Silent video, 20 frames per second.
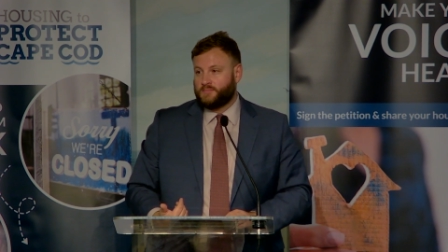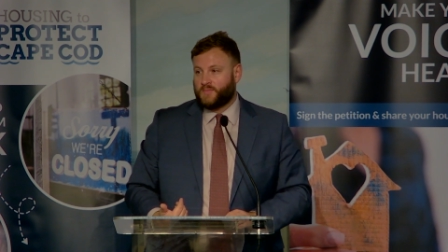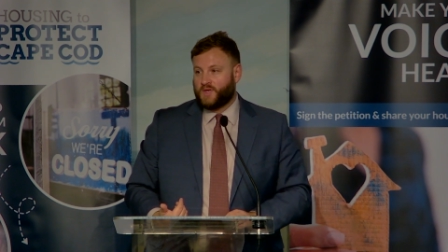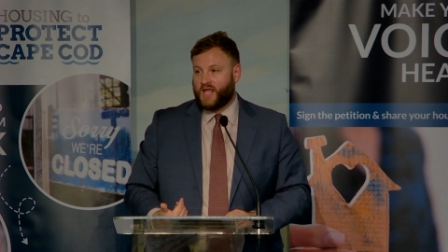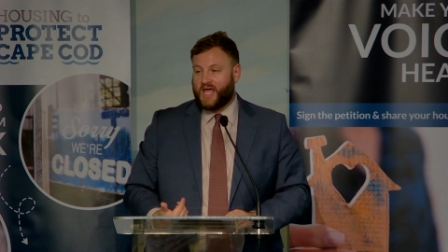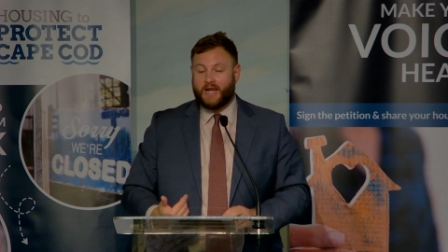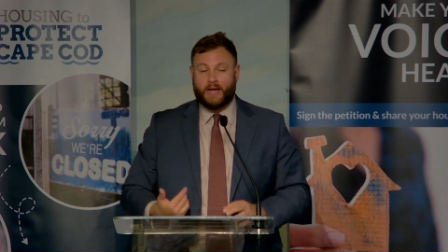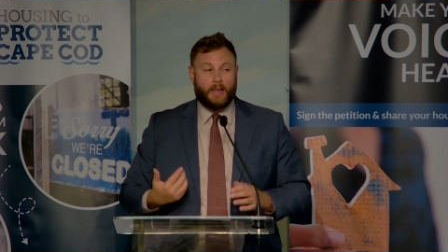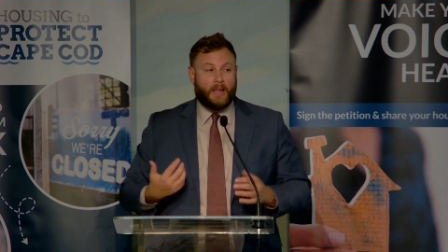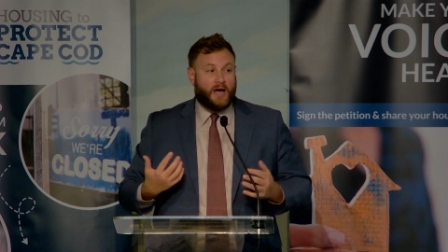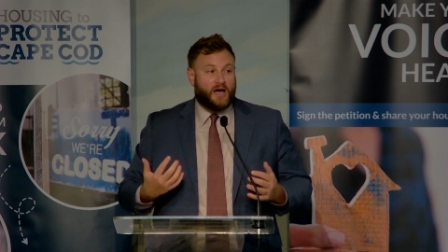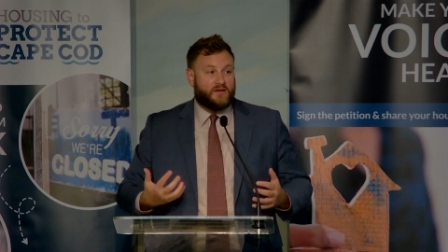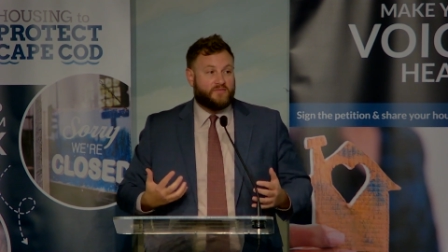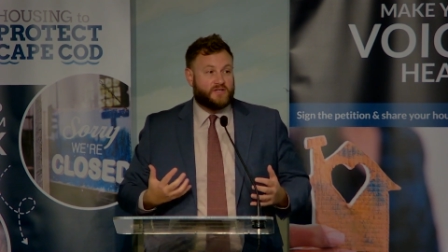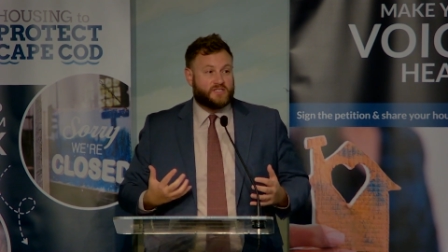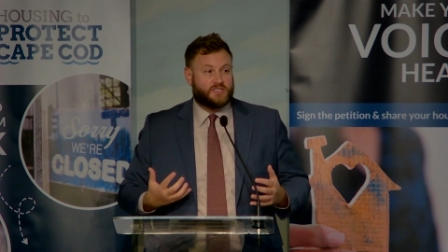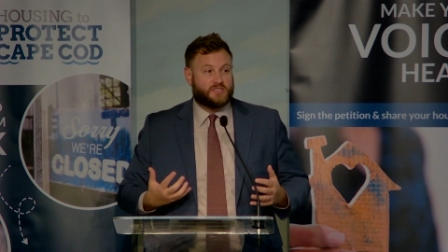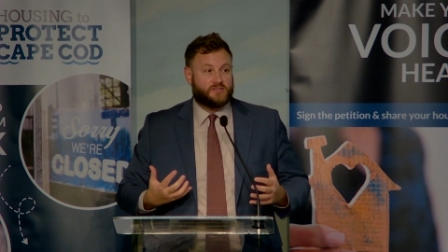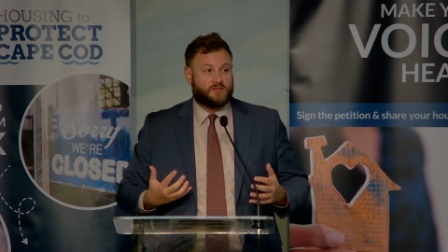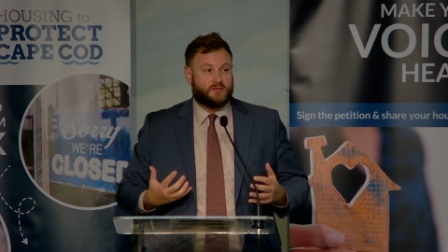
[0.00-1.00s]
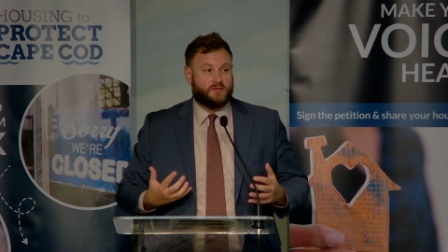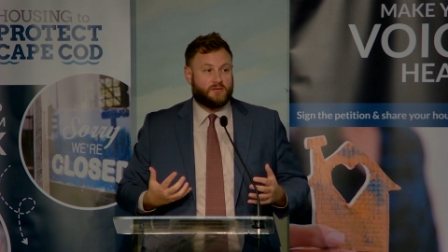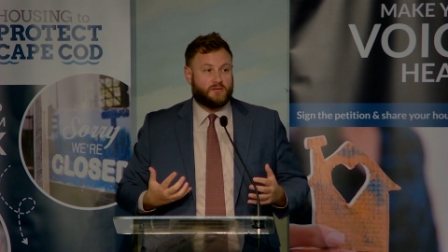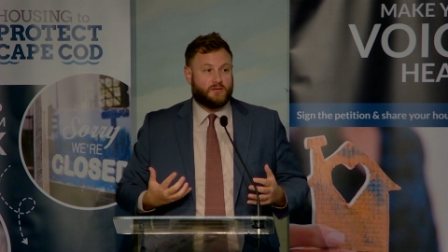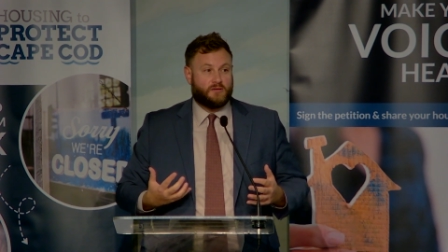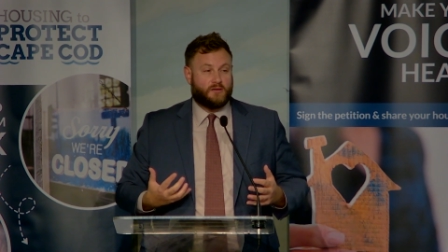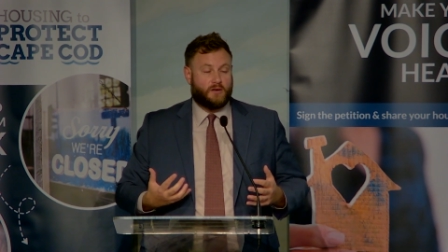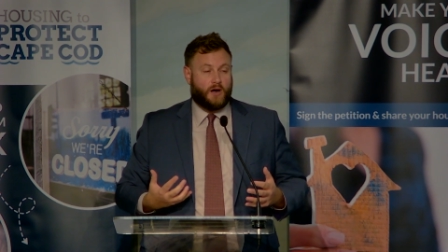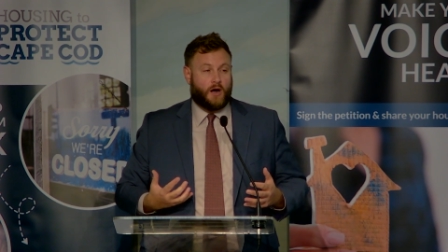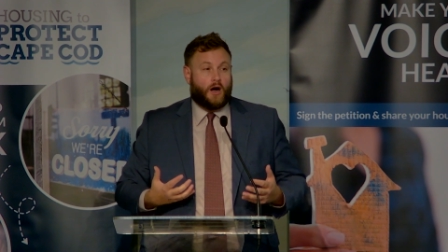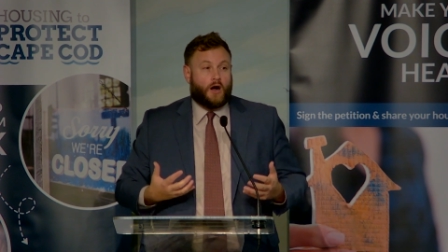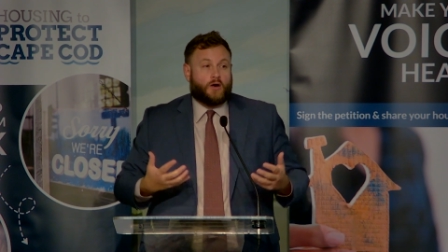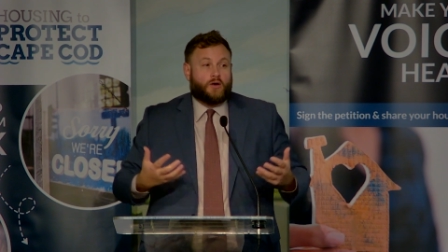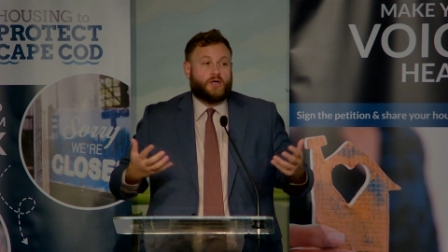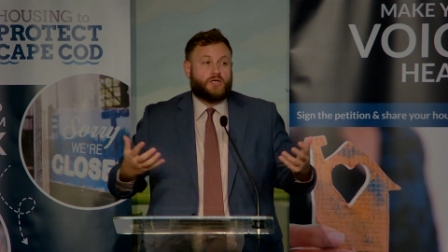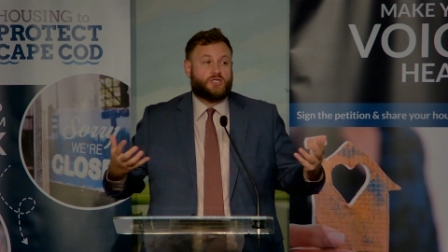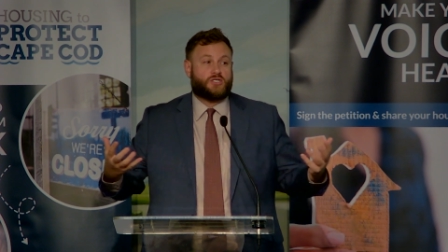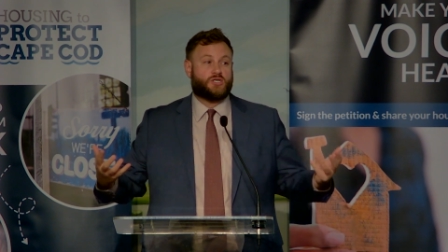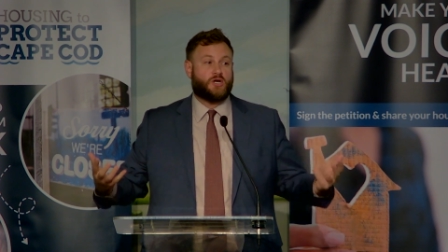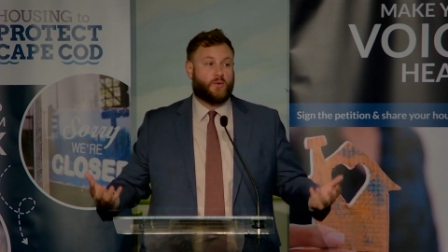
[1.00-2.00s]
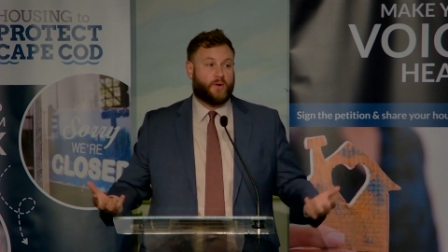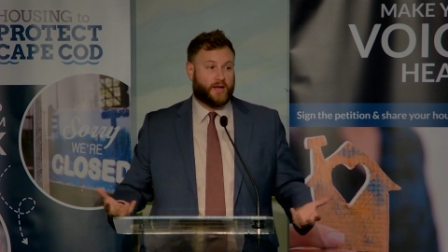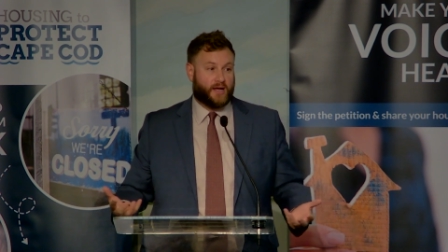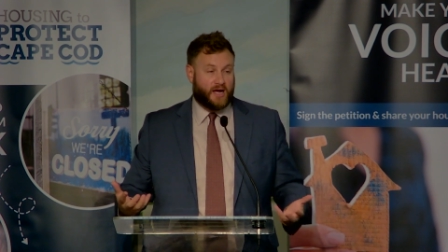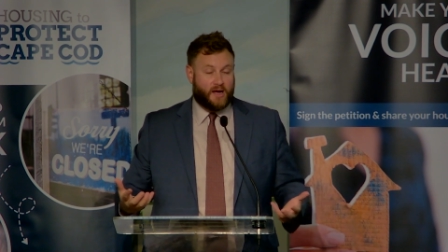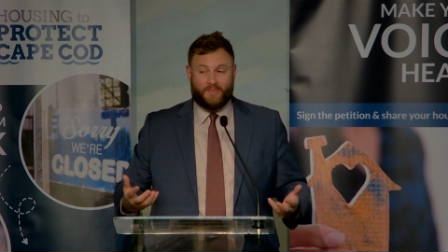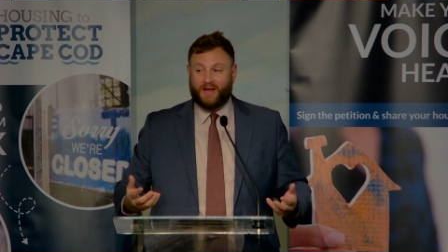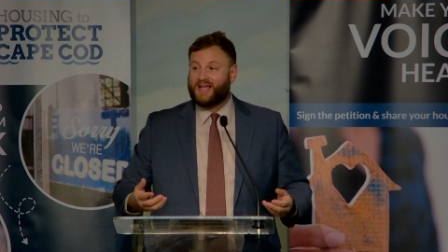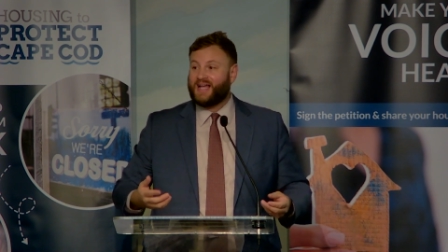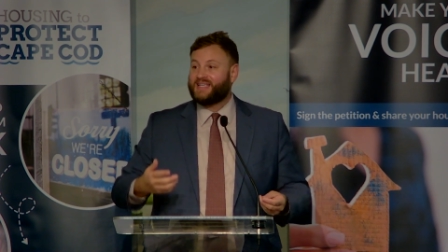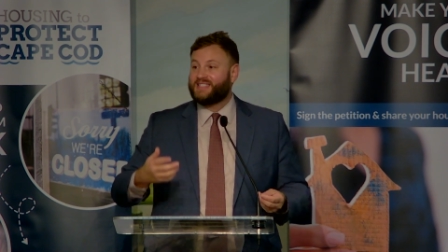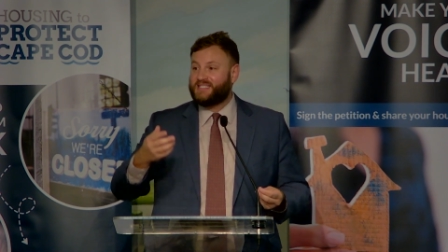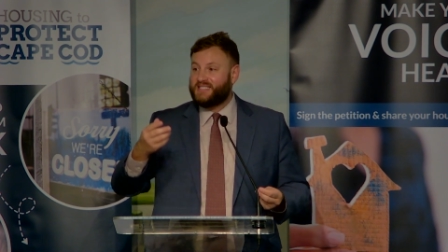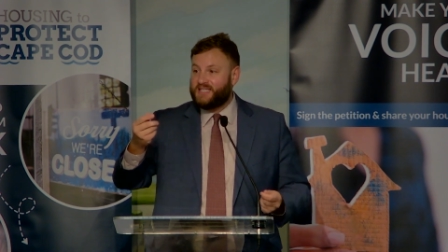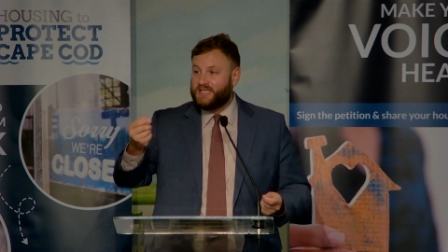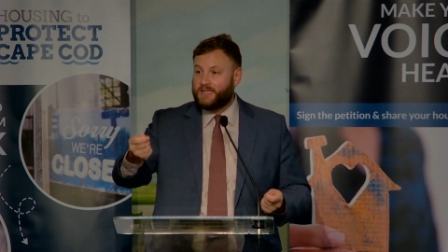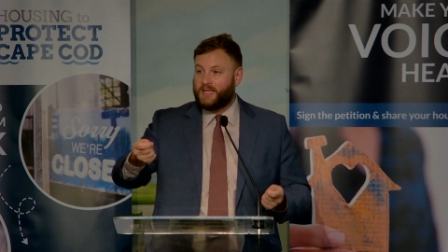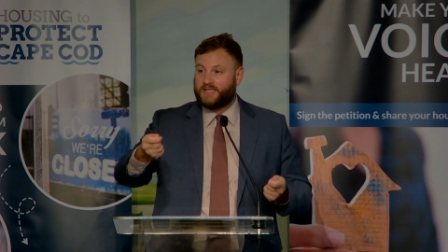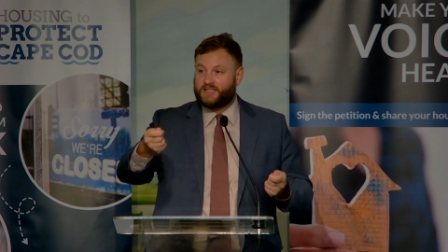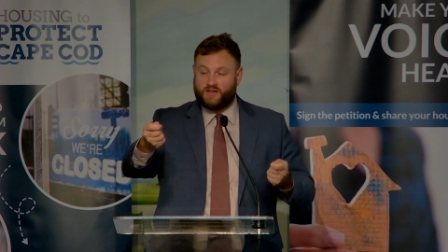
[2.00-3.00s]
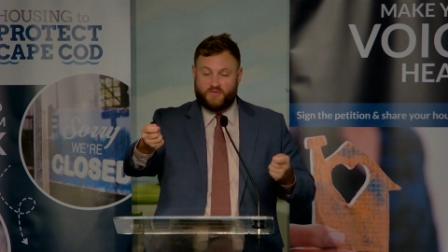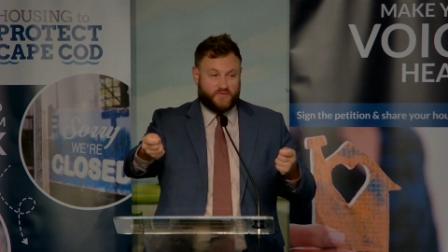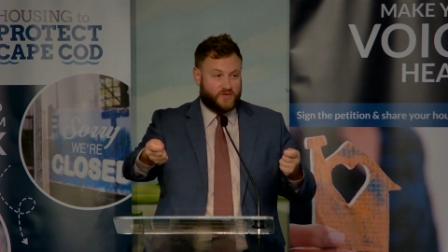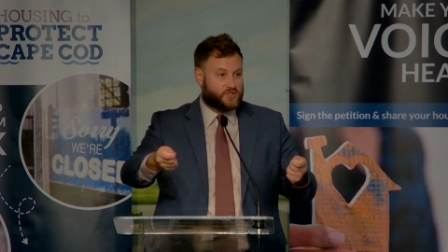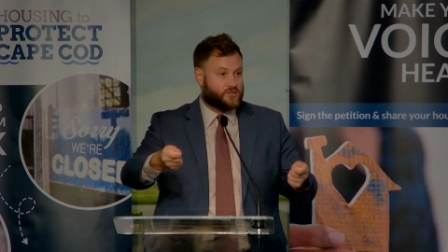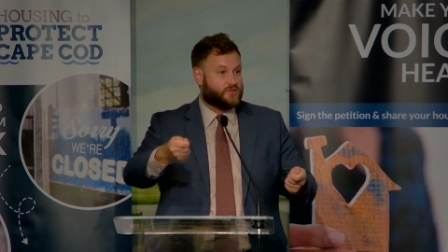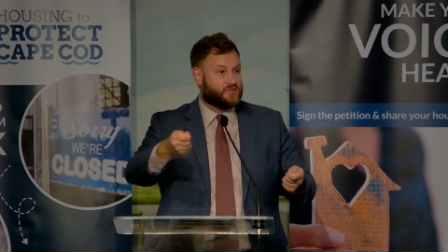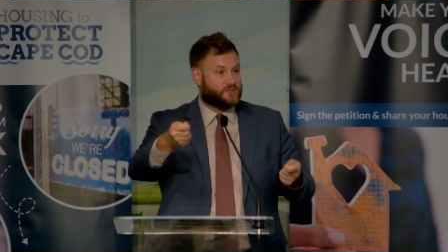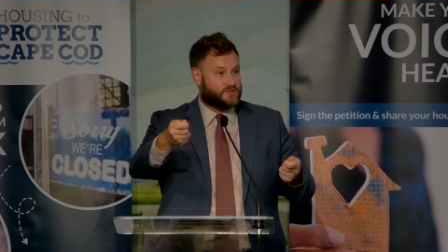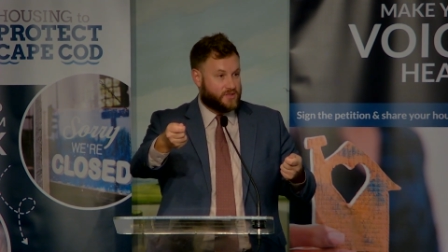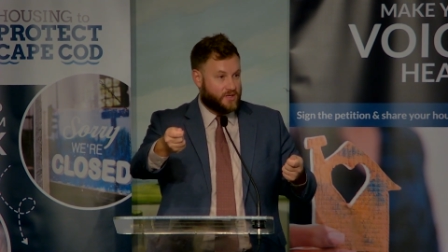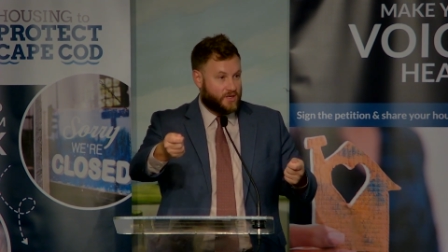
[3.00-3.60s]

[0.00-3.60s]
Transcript: And a lot of us aren't showing up. I see the elected officials